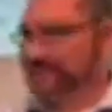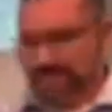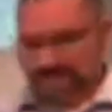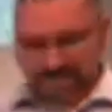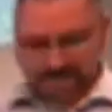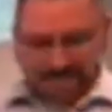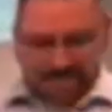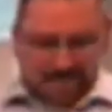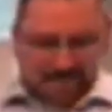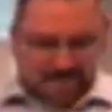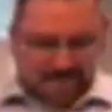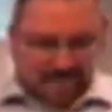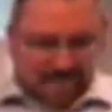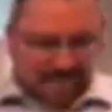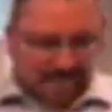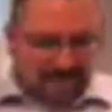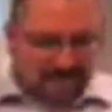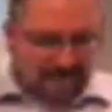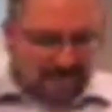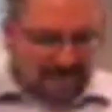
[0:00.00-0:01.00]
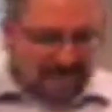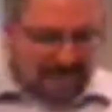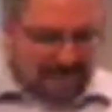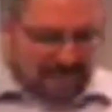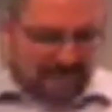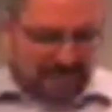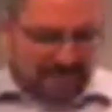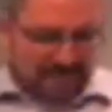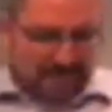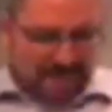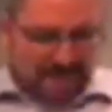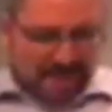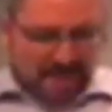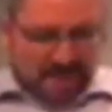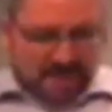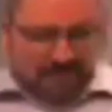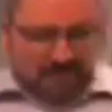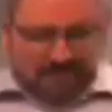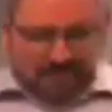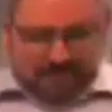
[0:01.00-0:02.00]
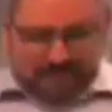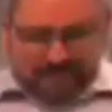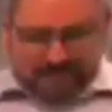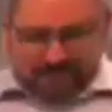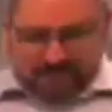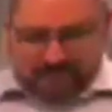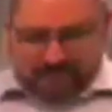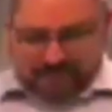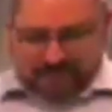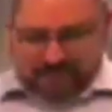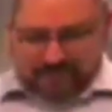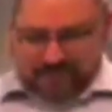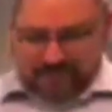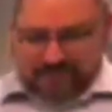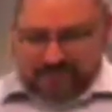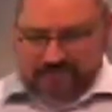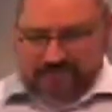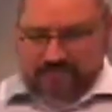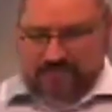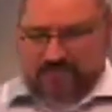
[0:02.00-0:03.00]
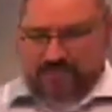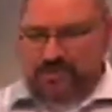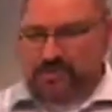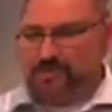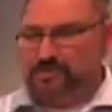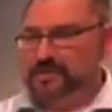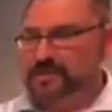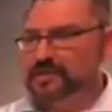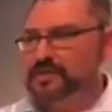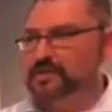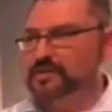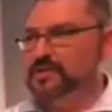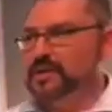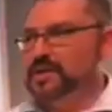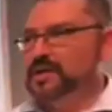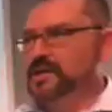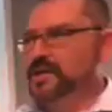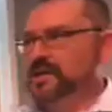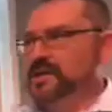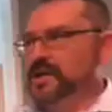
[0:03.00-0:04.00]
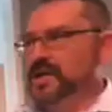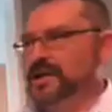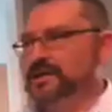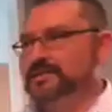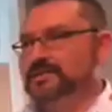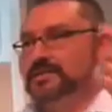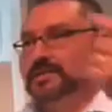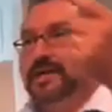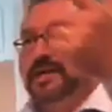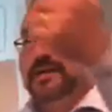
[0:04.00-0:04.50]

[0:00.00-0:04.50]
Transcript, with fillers: in a minute or two. But the blessings of truth, you know, as,